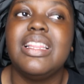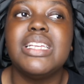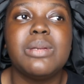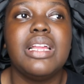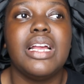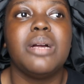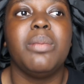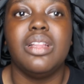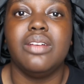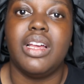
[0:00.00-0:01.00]
And that's what I like
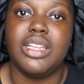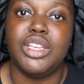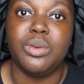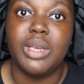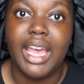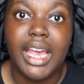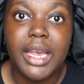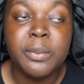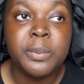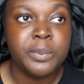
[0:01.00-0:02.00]
about Love Island UK.